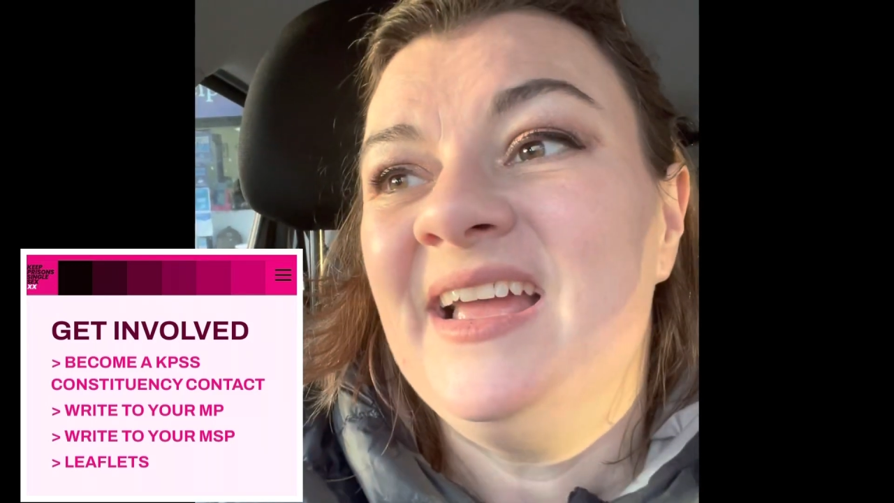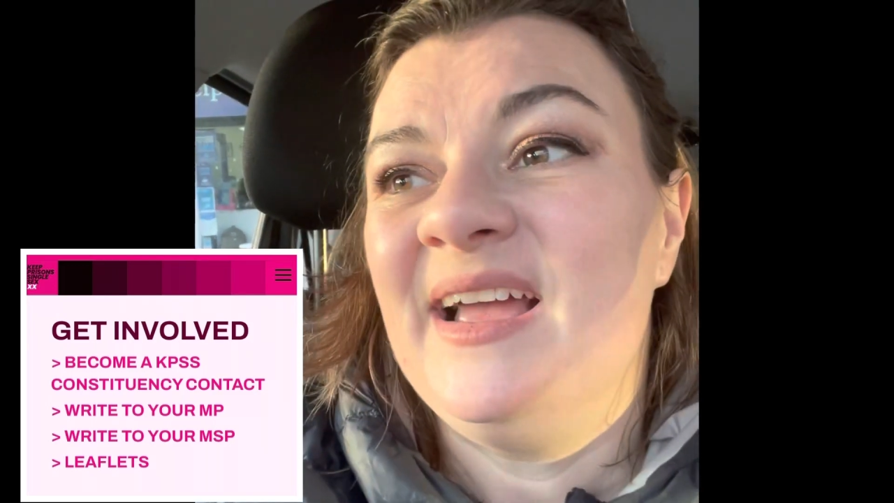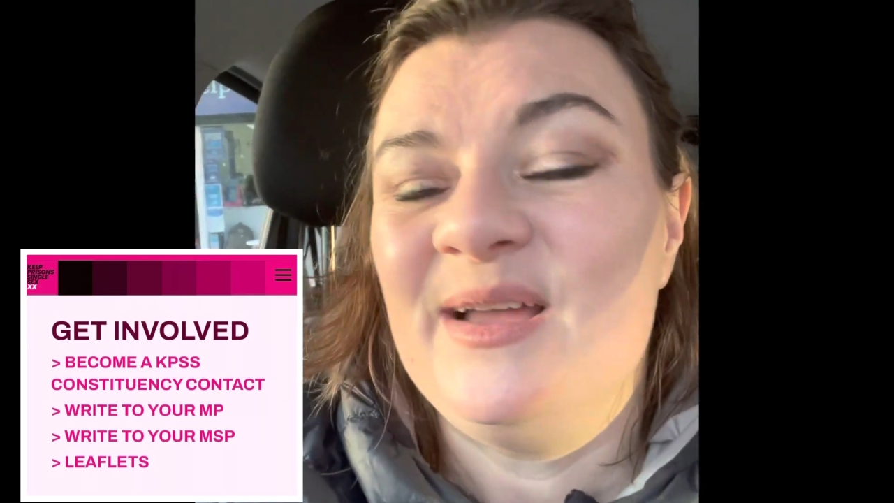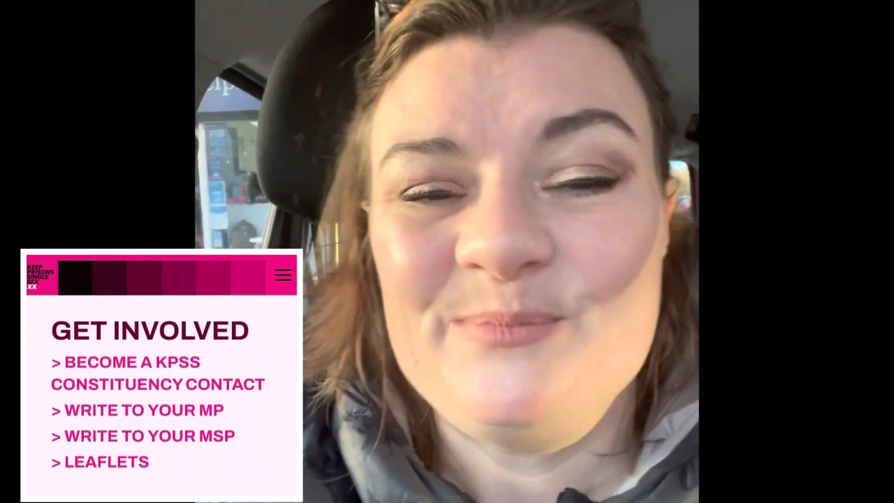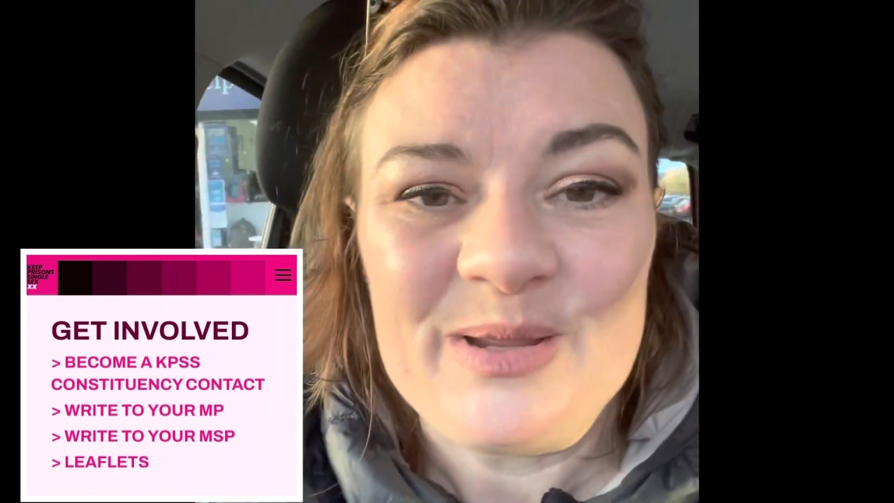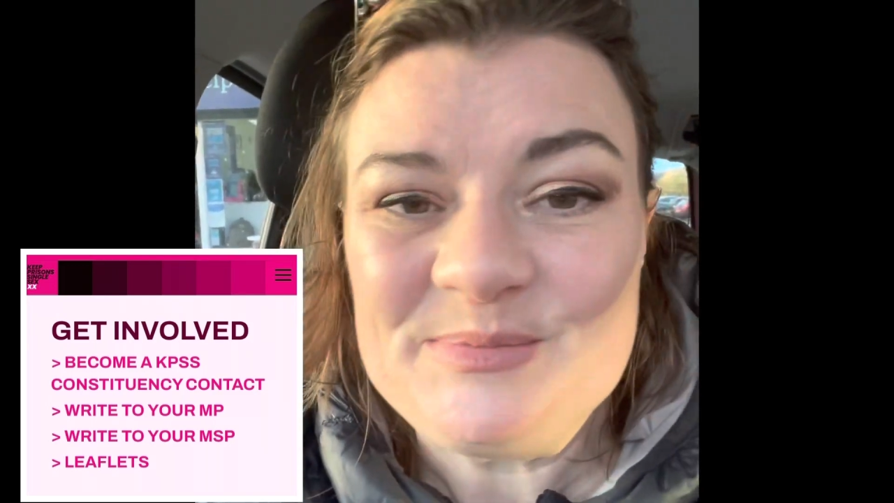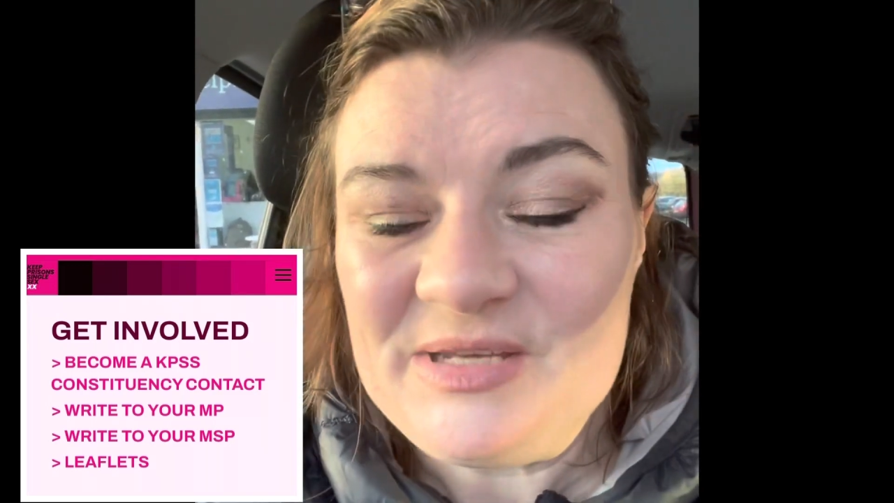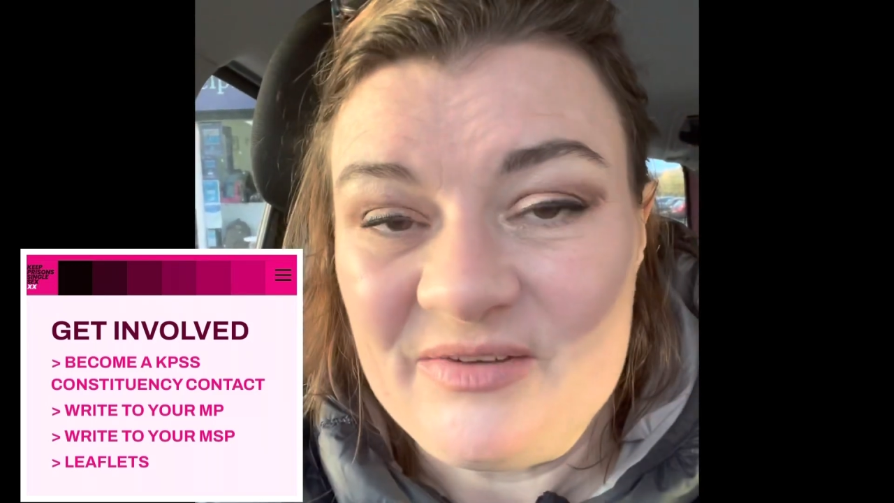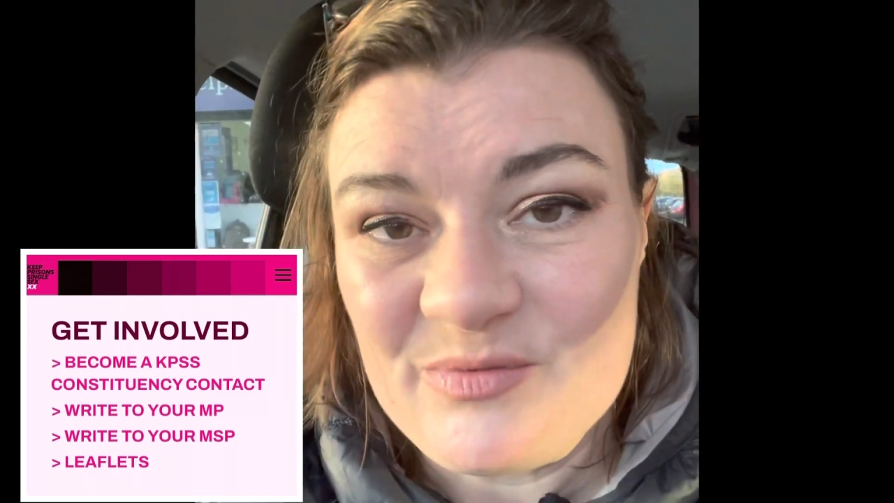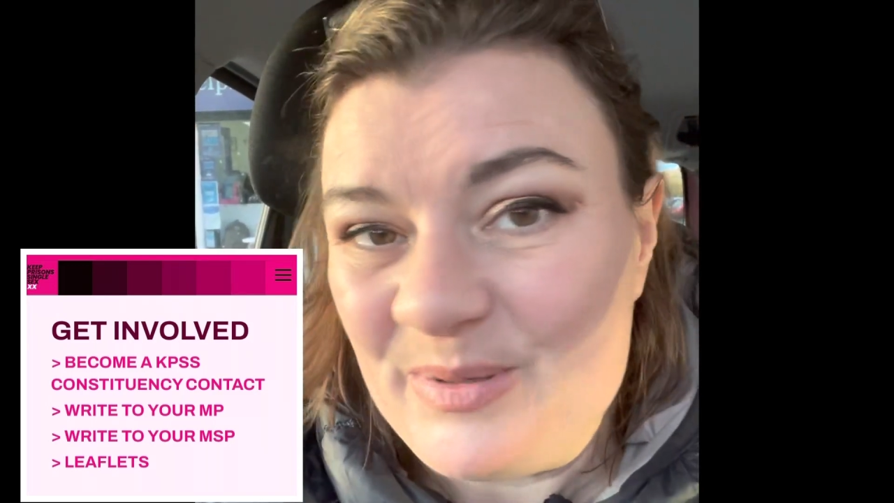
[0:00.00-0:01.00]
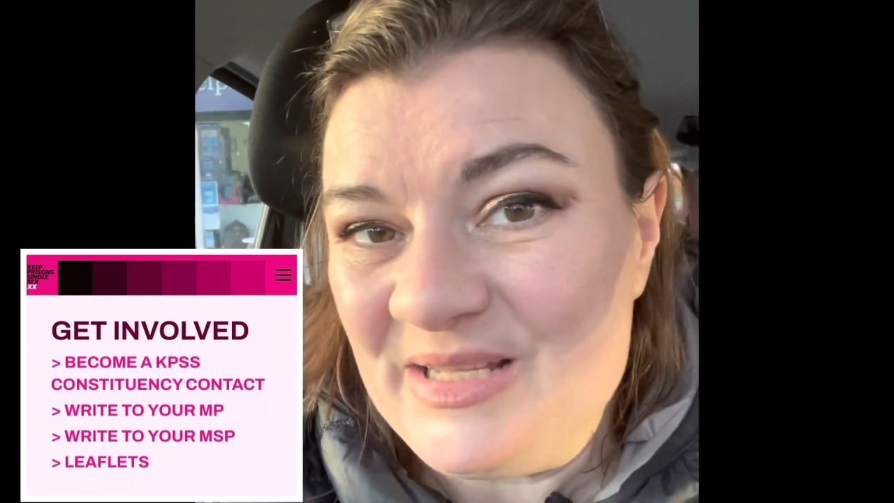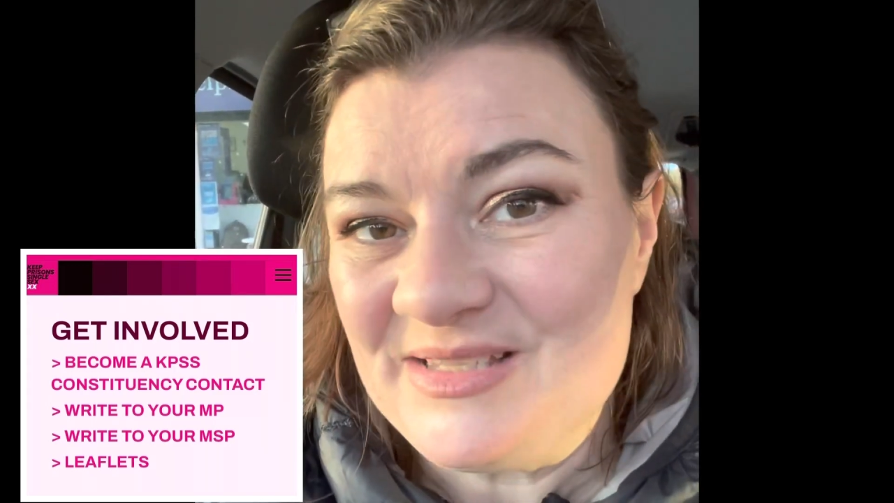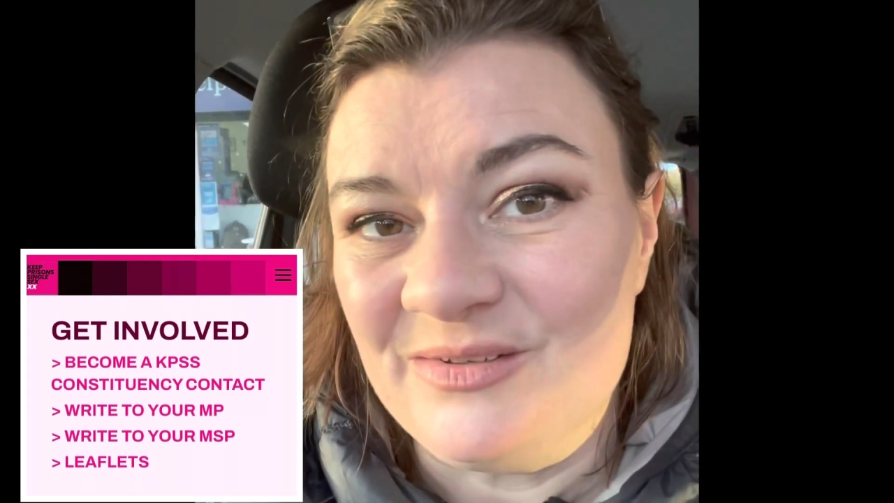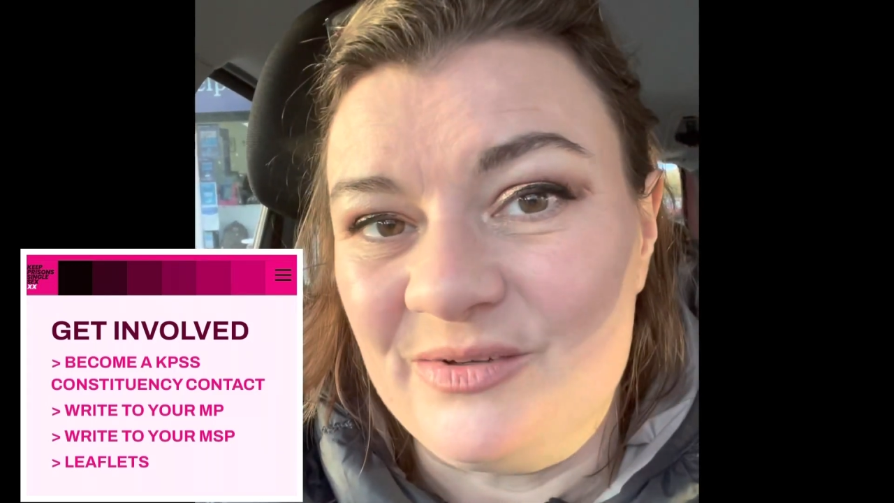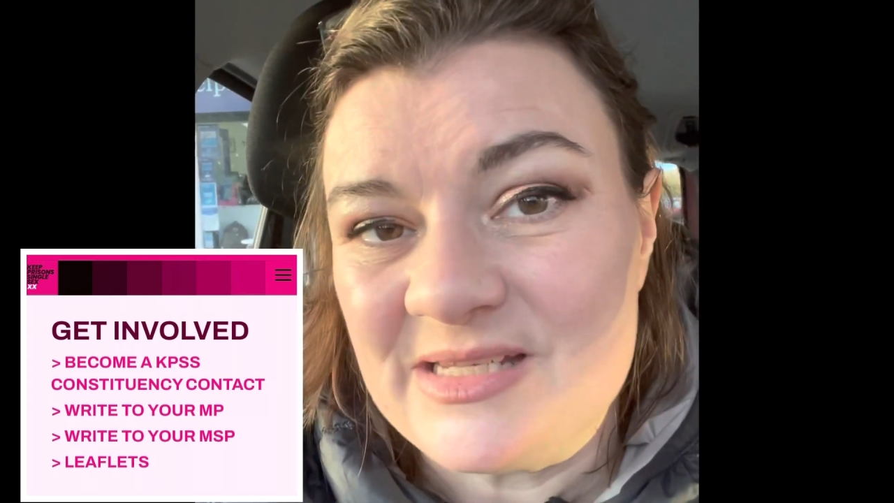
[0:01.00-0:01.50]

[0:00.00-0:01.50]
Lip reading: Perhaps you have a personal